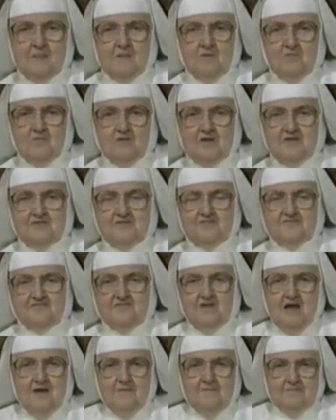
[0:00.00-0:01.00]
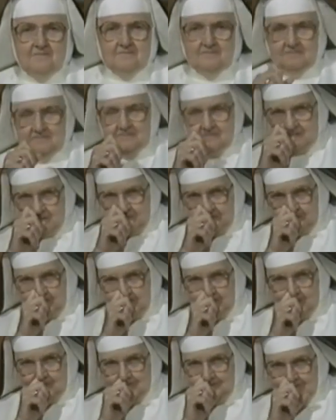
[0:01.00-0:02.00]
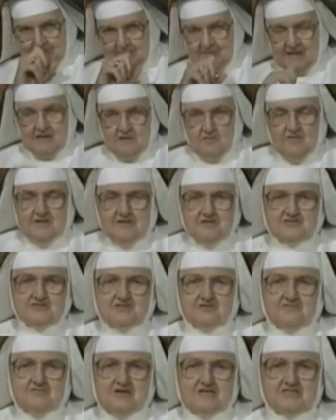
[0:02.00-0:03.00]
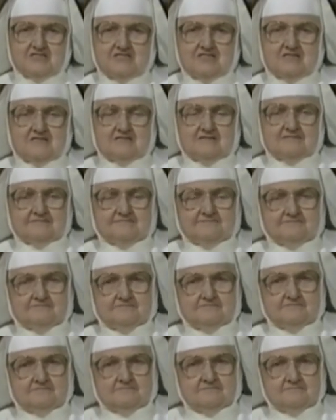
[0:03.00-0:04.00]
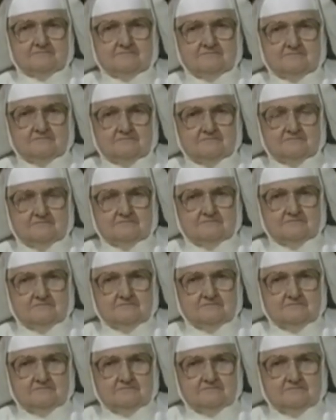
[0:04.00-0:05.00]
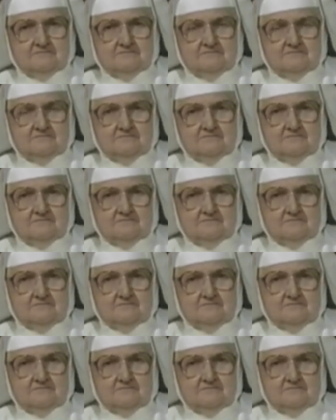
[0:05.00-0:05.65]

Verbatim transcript: Where are you from? Massachusetts. And what is your question? I was hoping your guests would tell the audience